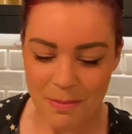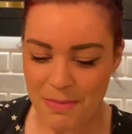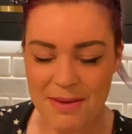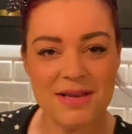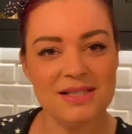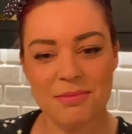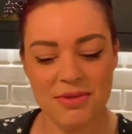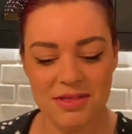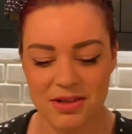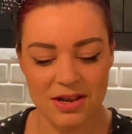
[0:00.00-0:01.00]
Maybe it's
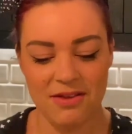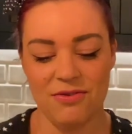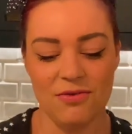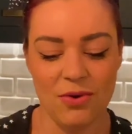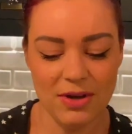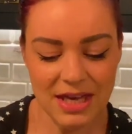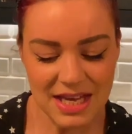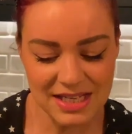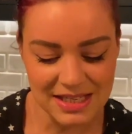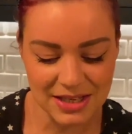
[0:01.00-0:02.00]
something that if you've got
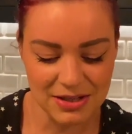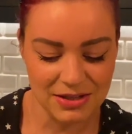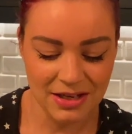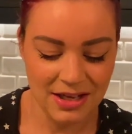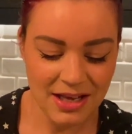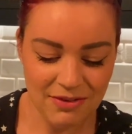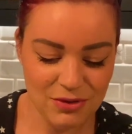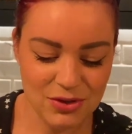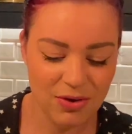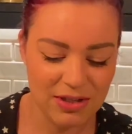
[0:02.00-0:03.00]
kids, it can, if
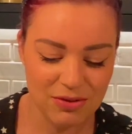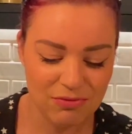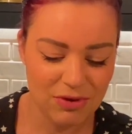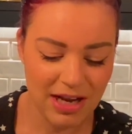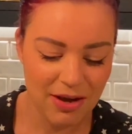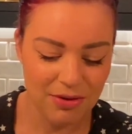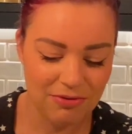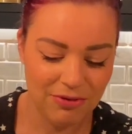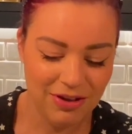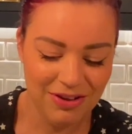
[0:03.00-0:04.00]
you're starting to run out of
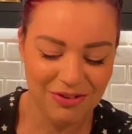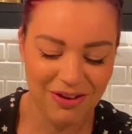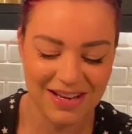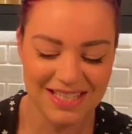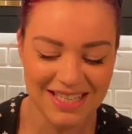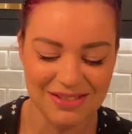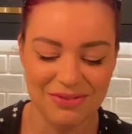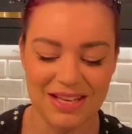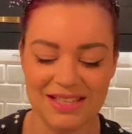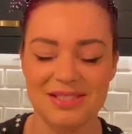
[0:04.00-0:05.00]
ideas of
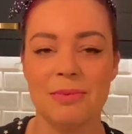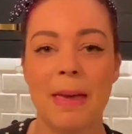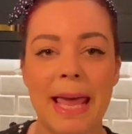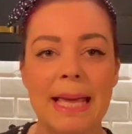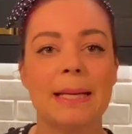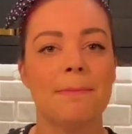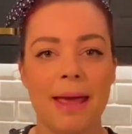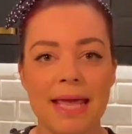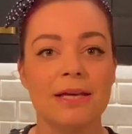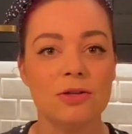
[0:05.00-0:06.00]
things to bake and
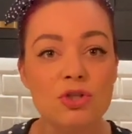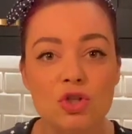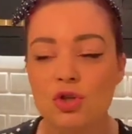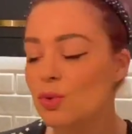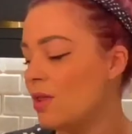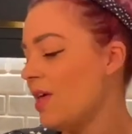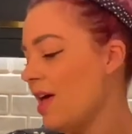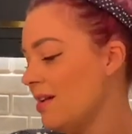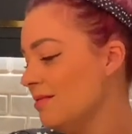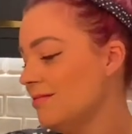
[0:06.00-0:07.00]
make and do,
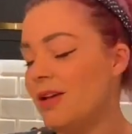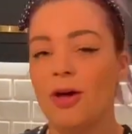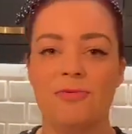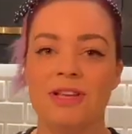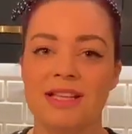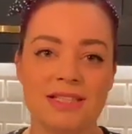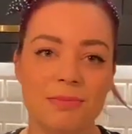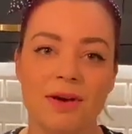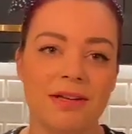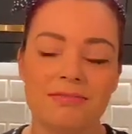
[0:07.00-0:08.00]
then hopefully this
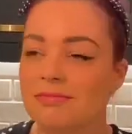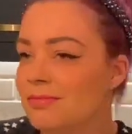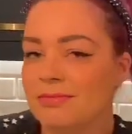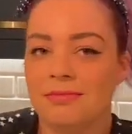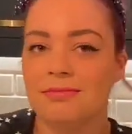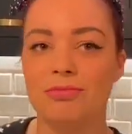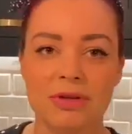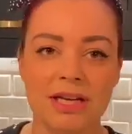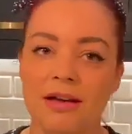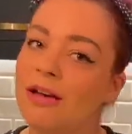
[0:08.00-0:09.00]
might
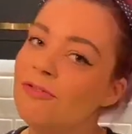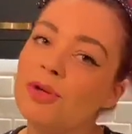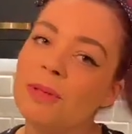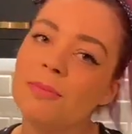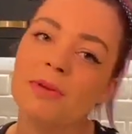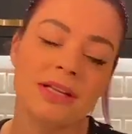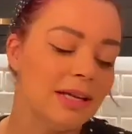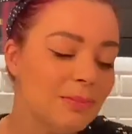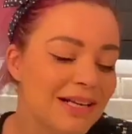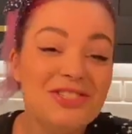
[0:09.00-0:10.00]
bring a few people a
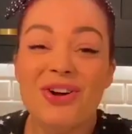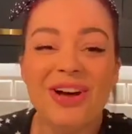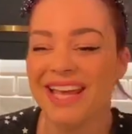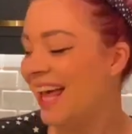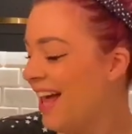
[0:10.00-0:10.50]
little bit of joy.